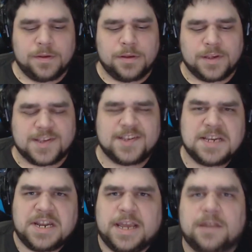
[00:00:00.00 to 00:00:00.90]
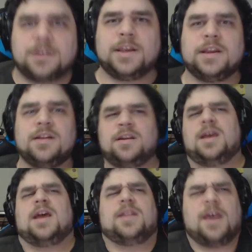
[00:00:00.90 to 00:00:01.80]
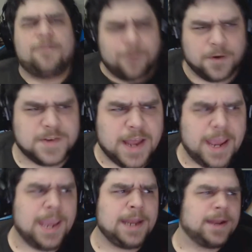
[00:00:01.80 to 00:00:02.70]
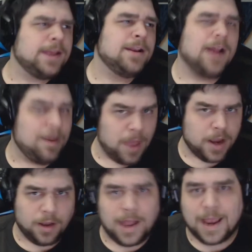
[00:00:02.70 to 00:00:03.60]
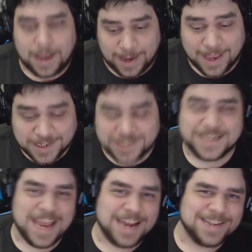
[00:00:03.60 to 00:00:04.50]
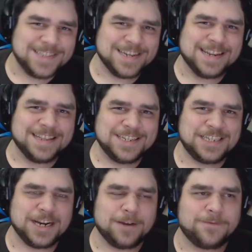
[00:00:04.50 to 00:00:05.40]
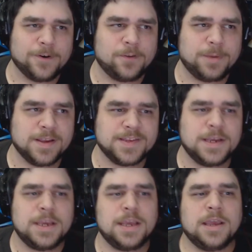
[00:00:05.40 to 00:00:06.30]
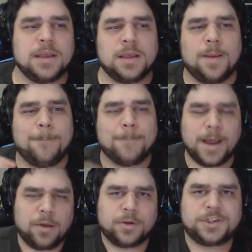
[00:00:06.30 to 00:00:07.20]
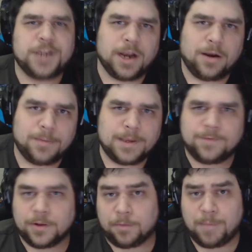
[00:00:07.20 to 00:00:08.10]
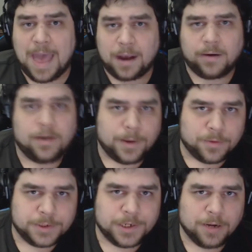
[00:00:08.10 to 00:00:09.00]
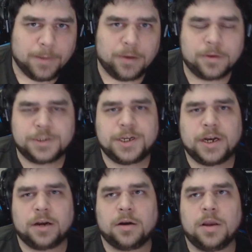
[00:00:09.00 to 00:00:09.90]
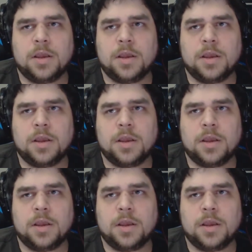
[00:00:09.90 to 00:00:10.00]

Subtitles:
you sit in it, and at first I hated it. I'm not gonna lie, I actually hated sitting in this chair at first, because my old chair, let me give you a little background on my old chair. My old chair